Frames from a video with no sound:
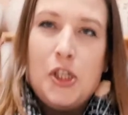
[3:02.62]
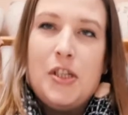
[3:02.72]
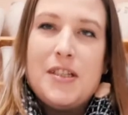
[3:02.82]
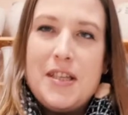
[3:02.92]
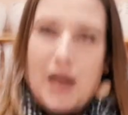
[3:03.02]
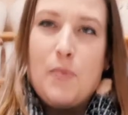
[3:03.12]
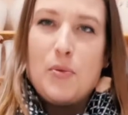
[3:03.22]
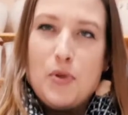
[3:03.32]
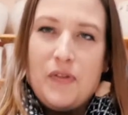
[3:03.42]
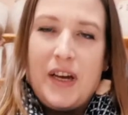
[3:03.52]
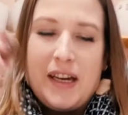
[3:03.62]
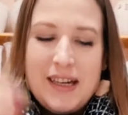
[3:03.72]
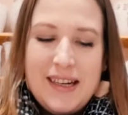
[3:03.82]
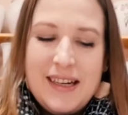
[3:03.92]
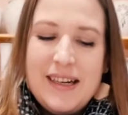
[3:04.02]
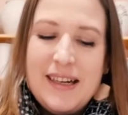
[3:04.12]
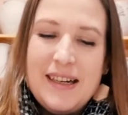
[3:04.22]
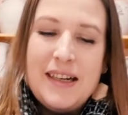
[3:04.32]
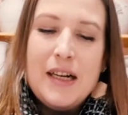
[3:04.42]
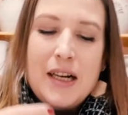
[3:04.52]
See the camera moving.
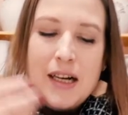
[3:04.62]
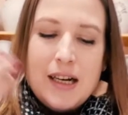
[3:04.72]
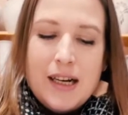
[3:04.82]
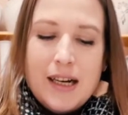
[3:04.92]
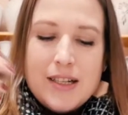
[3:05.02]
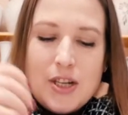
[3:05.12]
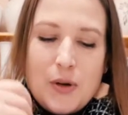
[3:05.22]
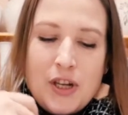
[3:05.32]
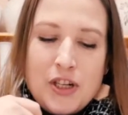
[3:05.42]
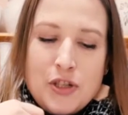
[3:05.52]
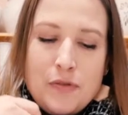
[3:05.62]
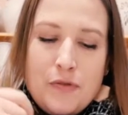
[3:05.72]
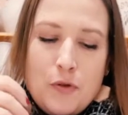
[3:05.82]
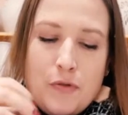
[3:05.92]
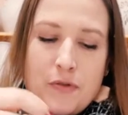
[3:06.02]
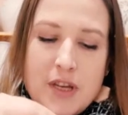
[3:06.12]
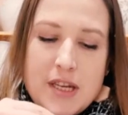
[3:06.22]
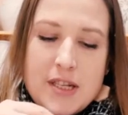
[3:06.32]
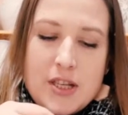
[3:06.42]
So I'm gonna do 4 feet.